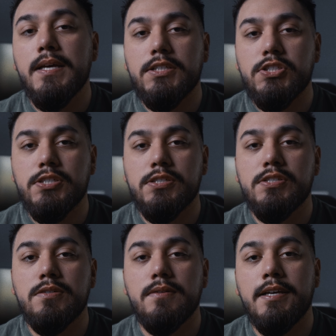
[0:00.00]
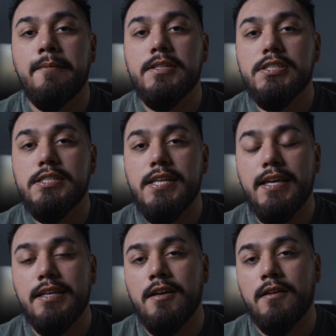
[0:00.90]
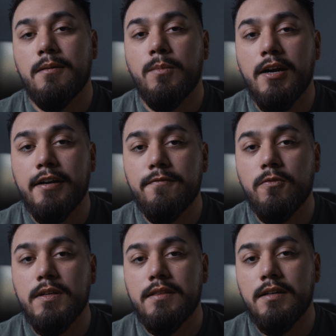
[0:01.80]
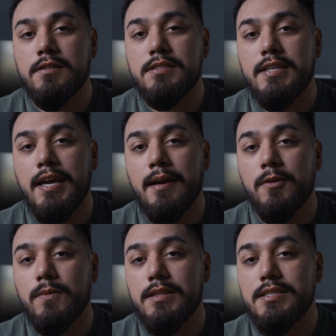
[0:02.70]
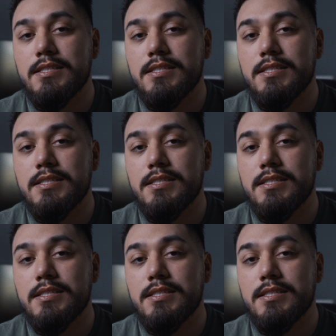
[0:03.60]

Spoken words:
pictures to images taken on a Micro Four Thirds camera with the